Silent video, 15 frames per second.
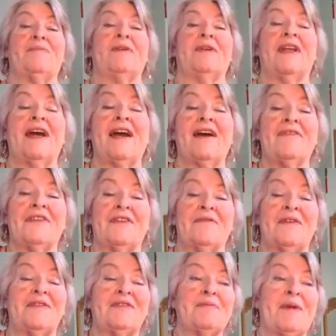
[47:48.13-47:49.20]
it's just been
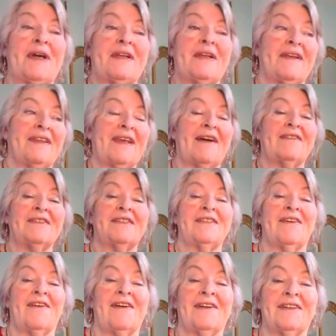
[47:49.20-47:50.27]
left, and we spent
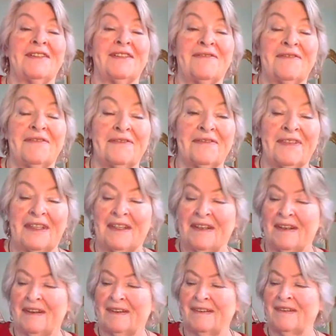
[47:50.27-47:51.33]
$1,000,
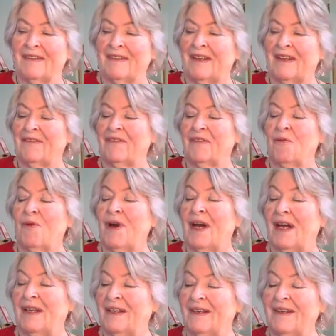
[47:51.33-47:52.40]
and I was like,
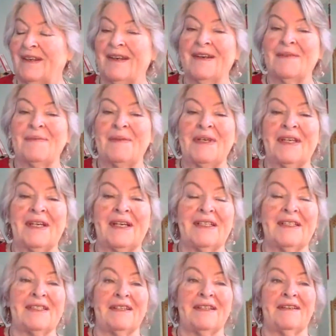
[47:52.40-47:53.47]
for what?
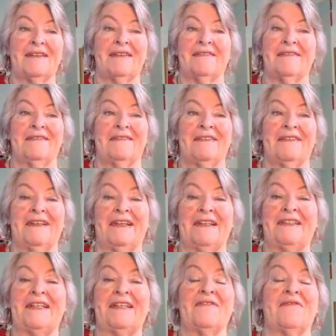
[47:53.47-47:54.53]
Because
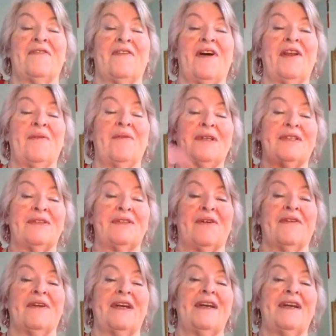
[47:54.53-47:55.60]
it didn't
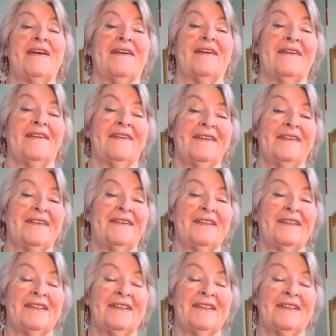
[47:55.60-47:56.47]
follow us over here.